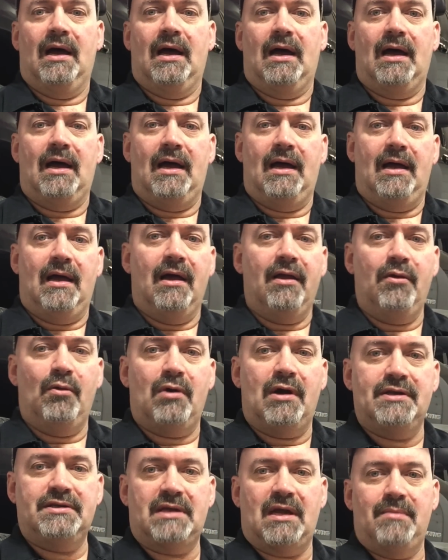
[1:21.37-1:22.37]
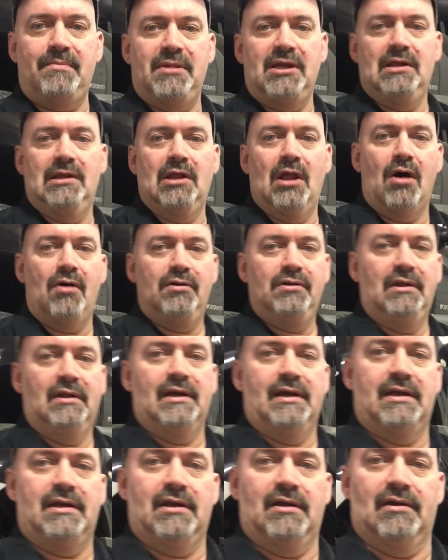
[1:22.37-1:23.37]
Uh, otherwise, I'd be
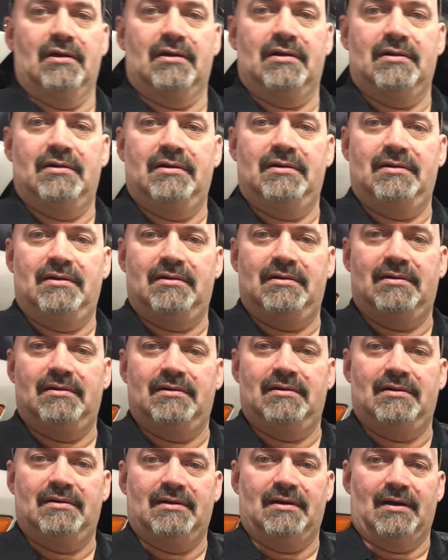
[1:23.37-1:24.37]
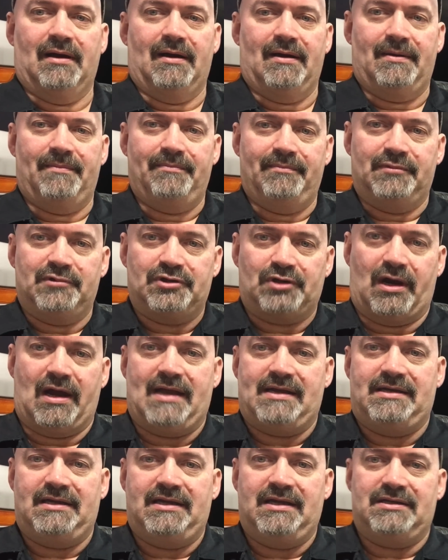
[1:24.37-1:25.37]
lonely here. Um,
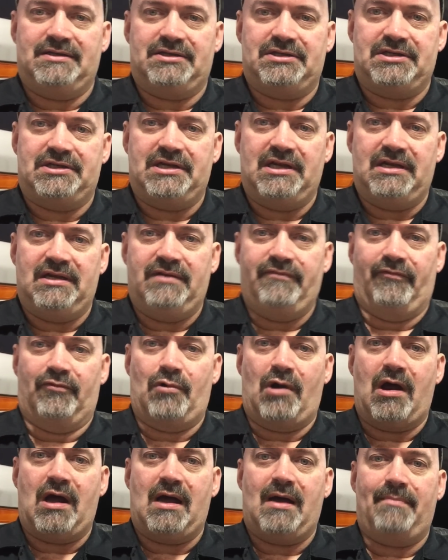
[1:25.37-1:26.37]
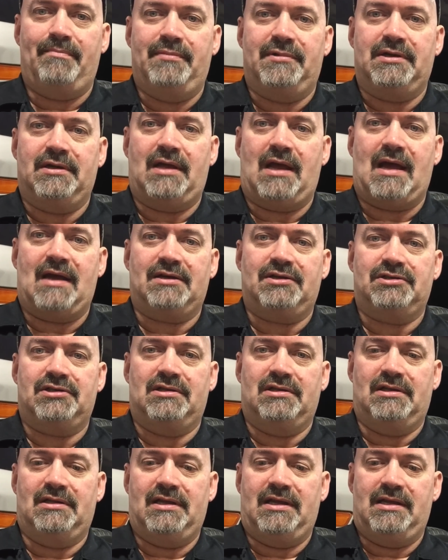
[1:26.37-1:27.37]
tried to get Steve Robb to
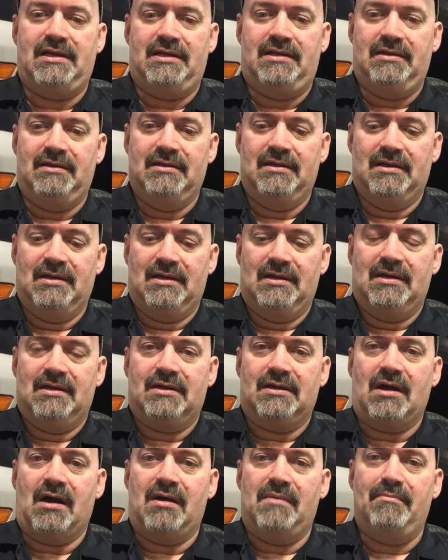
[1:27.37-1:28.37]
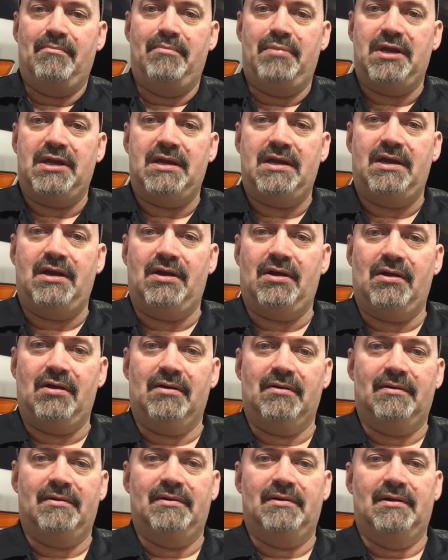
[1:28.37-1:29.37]
actually come be
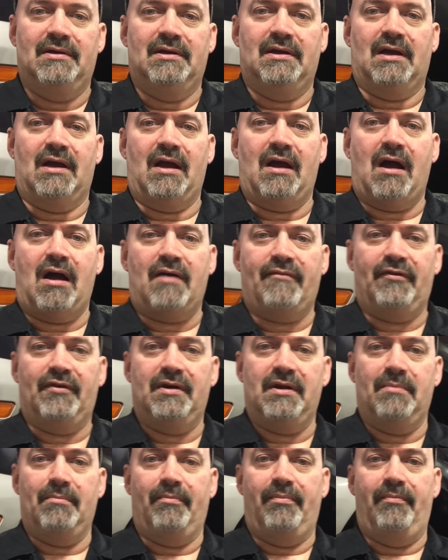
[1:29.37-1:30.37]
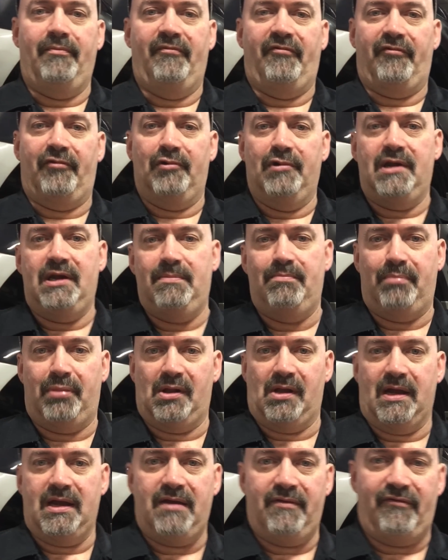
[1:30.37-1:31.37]
here. I offered him free
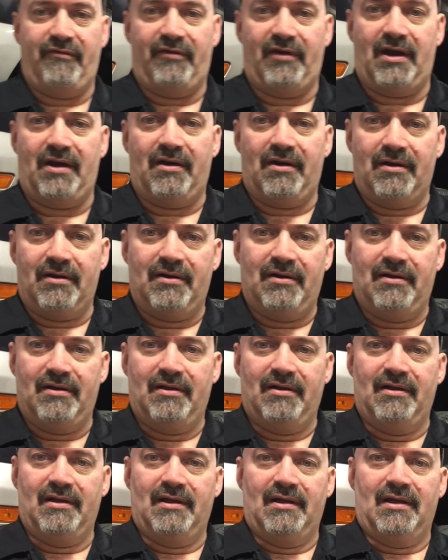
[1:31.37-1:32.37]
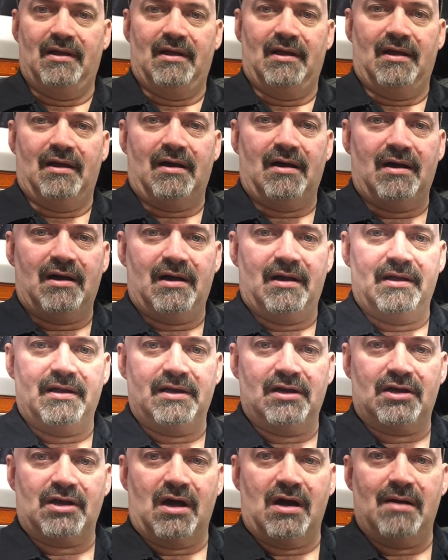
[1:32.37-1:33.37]
plane fare uh,
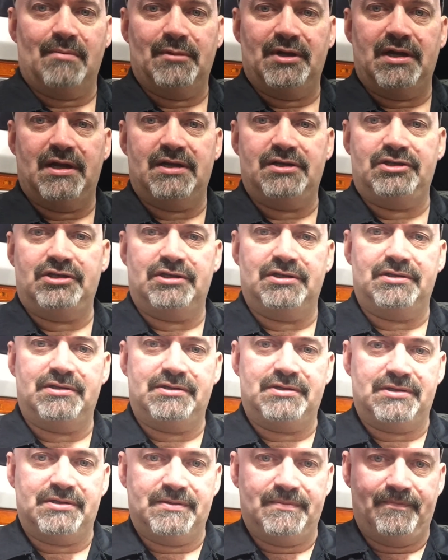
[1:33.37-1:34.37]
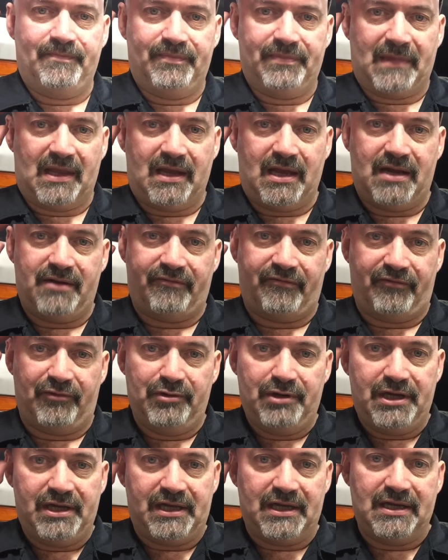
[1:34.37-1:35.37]
and accommodations and
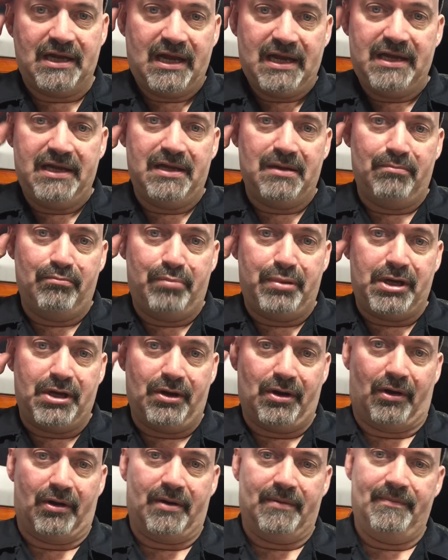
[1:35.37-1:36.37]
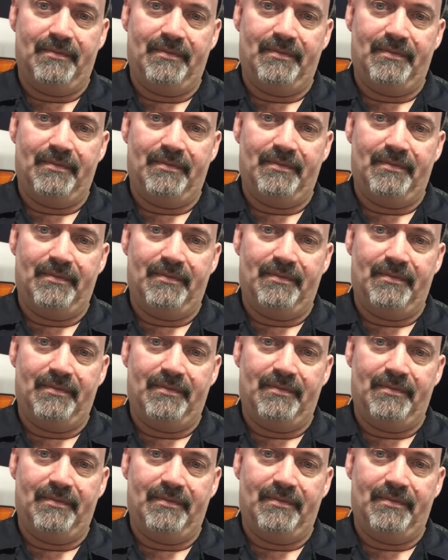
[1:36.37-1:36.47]
free Canadian beer